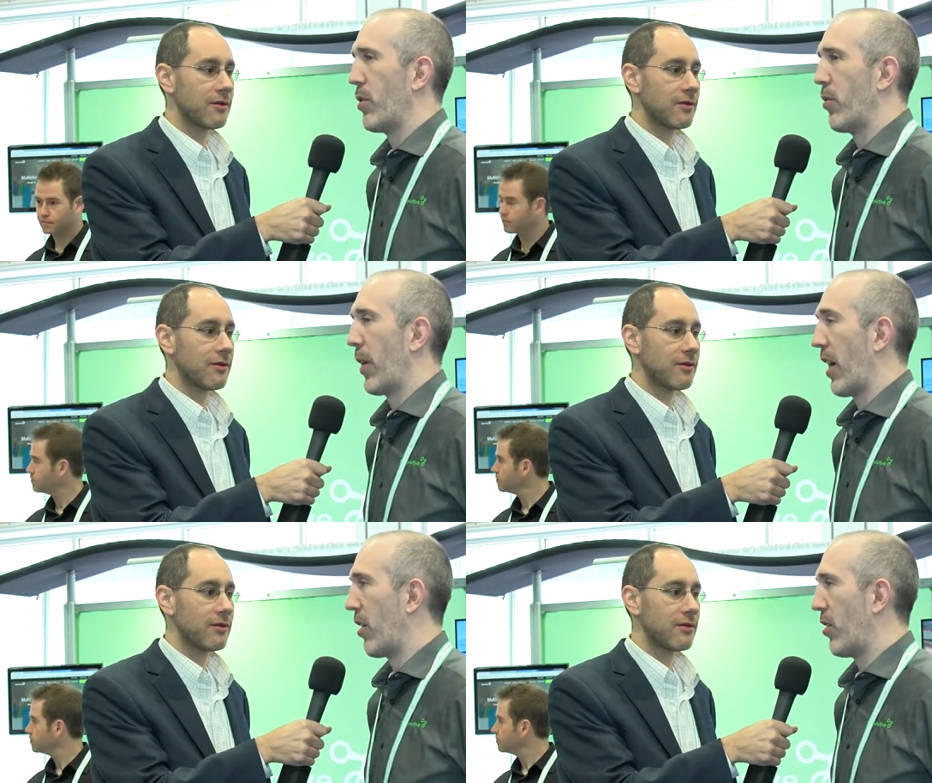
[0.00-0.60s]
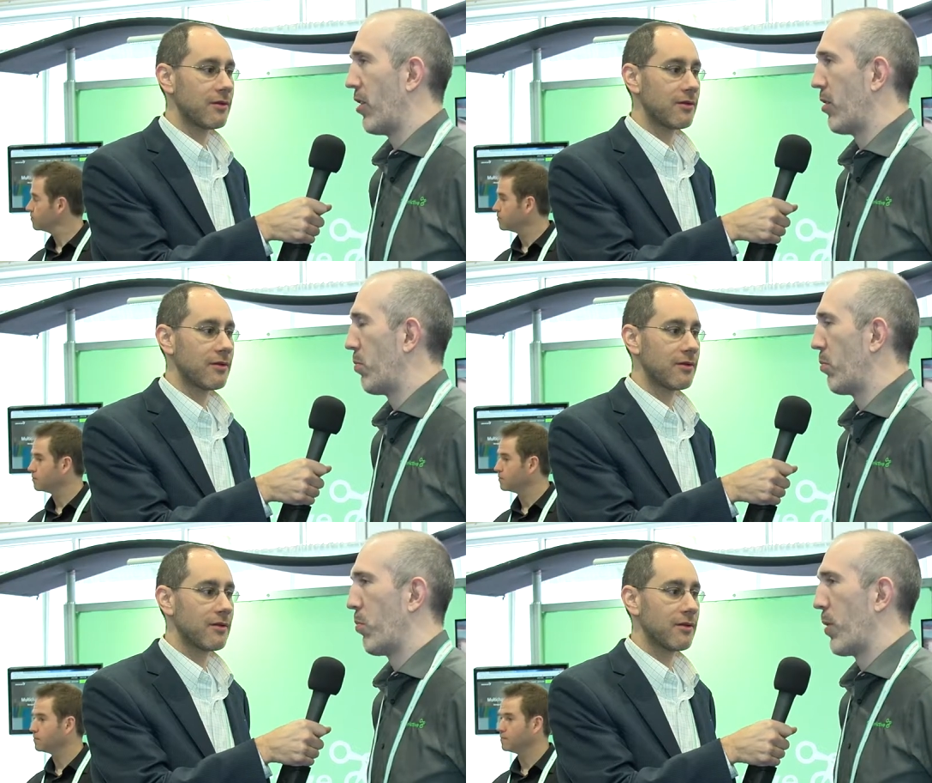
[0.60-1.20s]
Speaker 1: we do apparel.
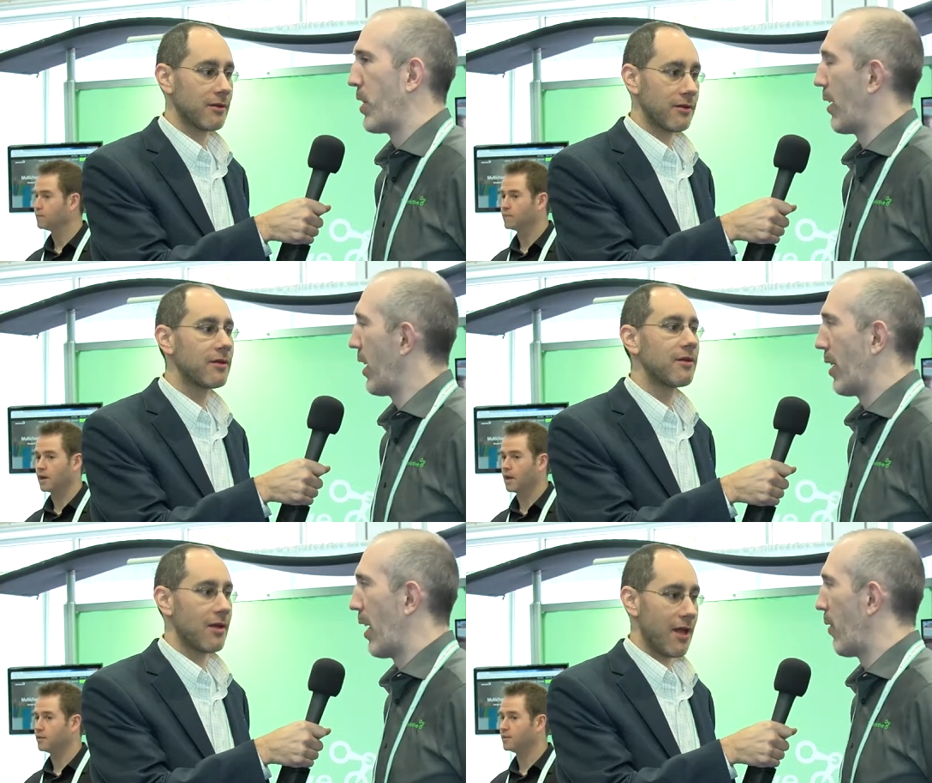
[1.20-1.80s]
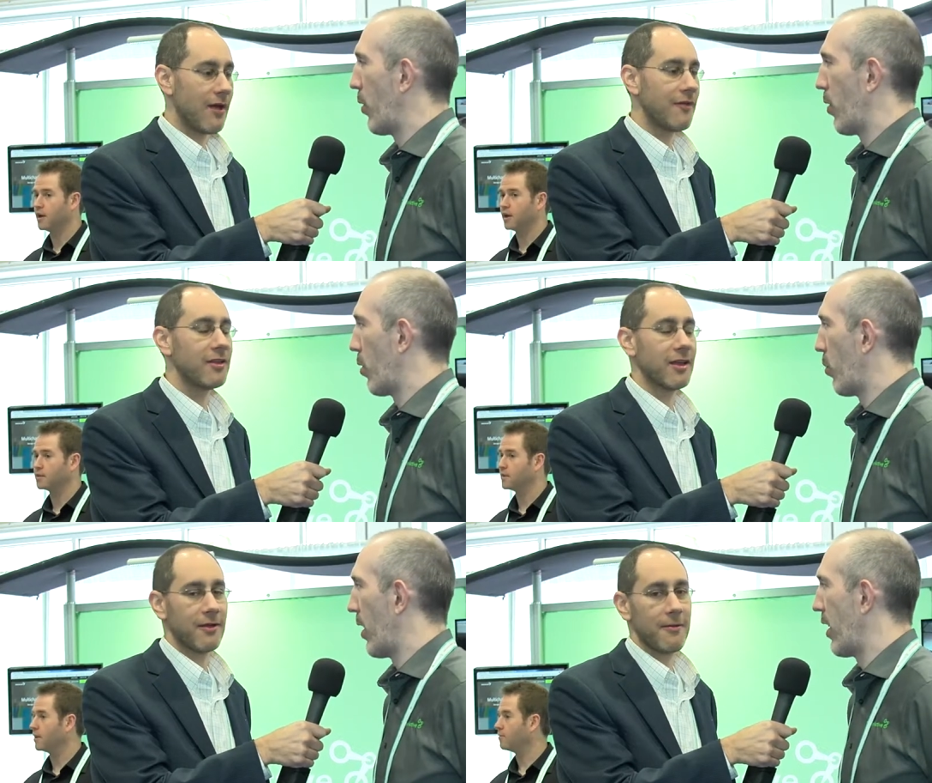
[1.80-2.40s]
Pretty much every every
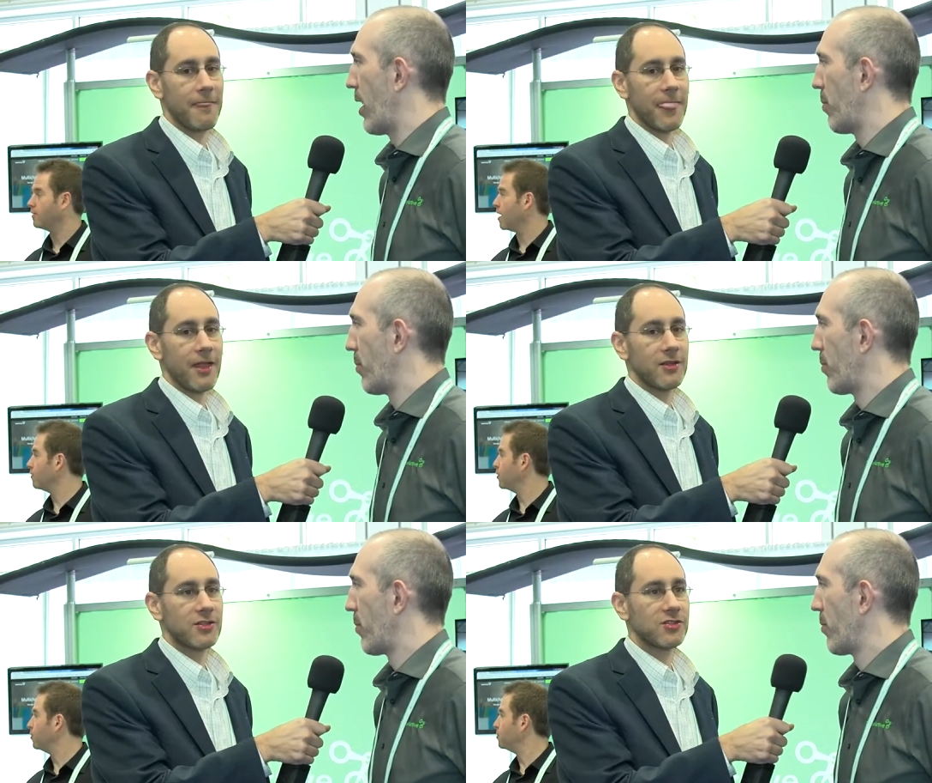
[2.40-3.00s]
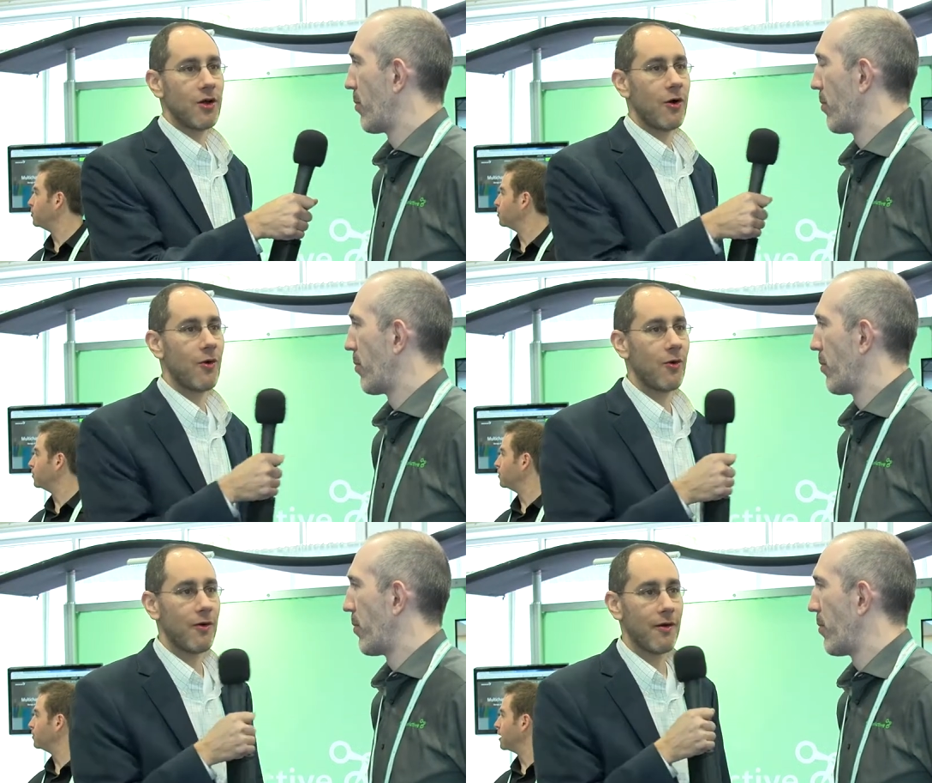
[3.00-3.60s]
vertical we're in it. Yep.
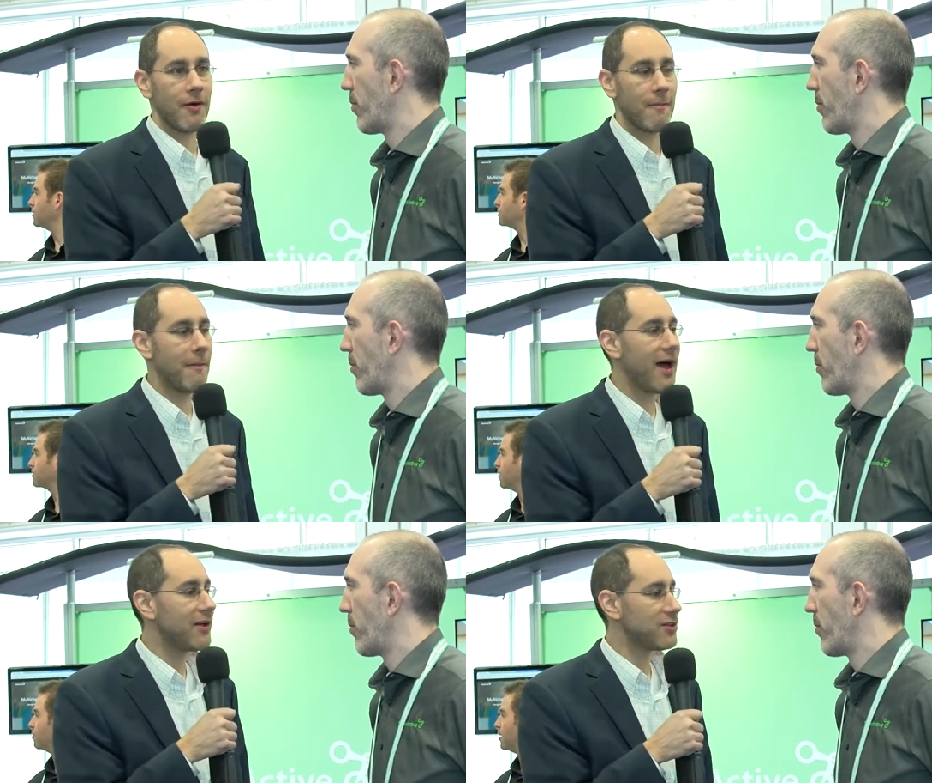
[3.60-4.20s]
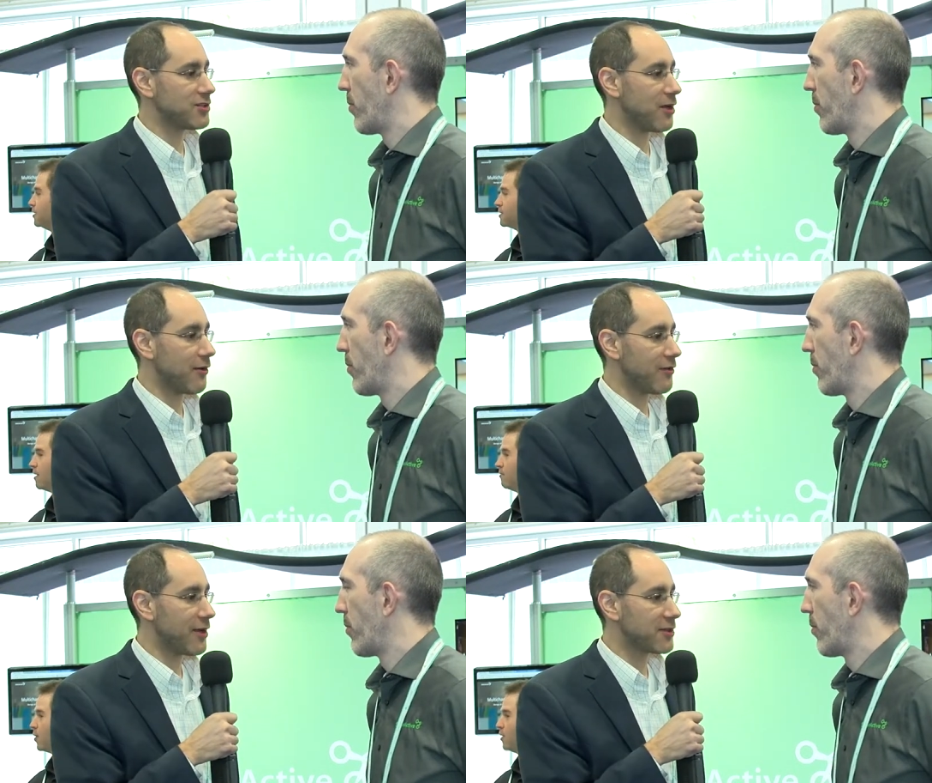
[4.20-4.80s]
So
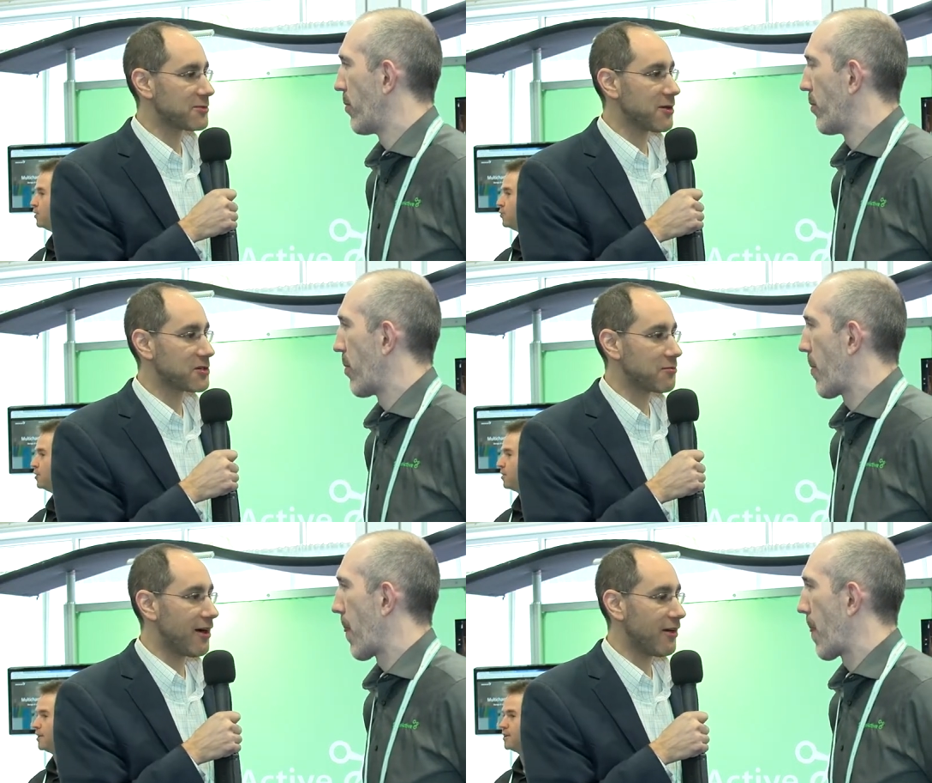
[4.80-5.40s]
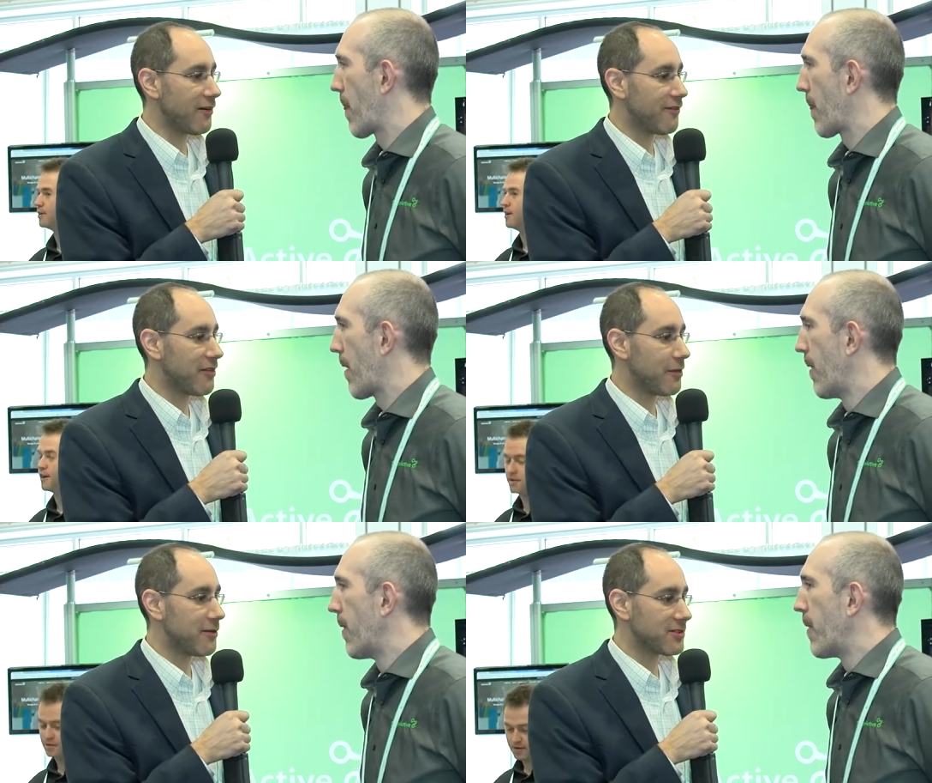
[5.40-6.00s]
Speaker 2: milestone that you're especially proud of
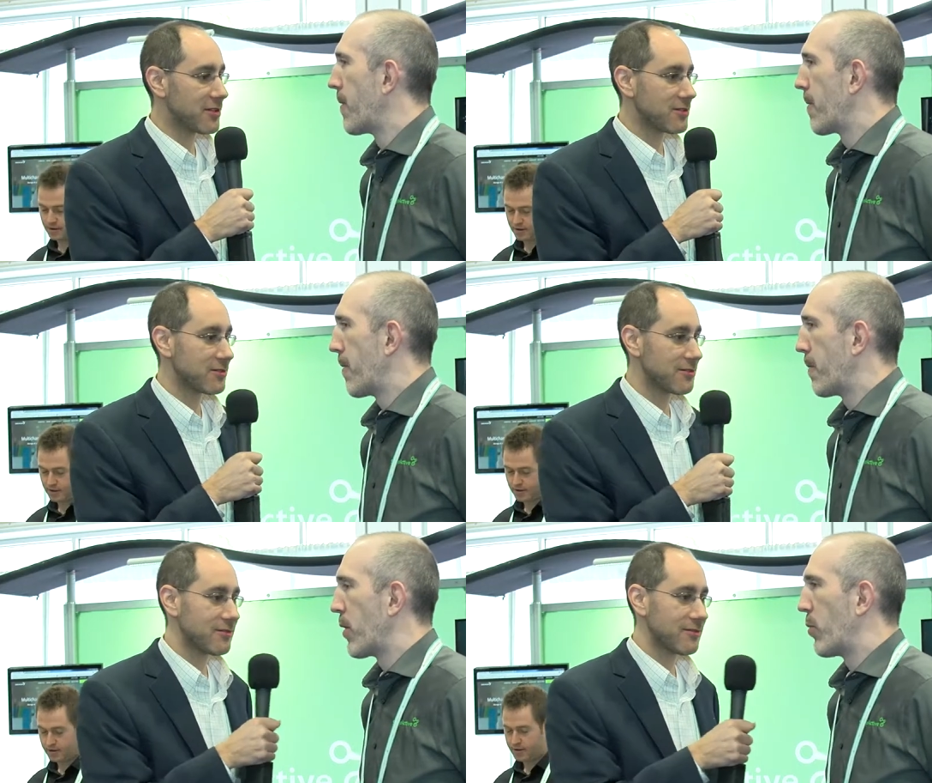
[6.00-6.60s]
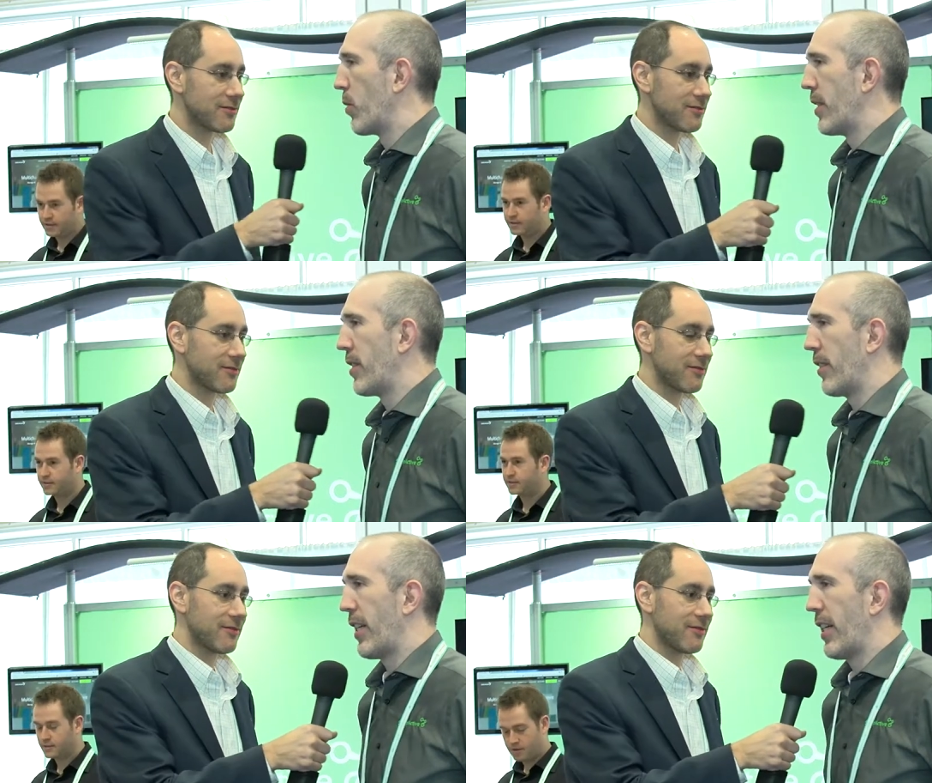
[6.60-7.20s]
in the business?
Speaker 1: We
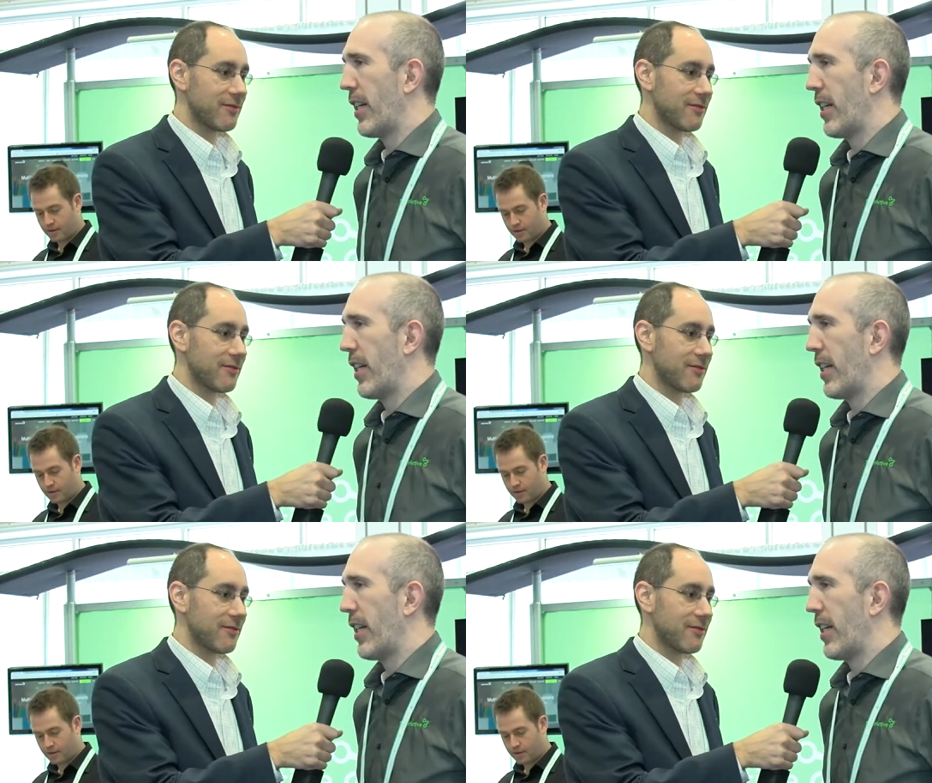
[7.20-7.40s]
recently,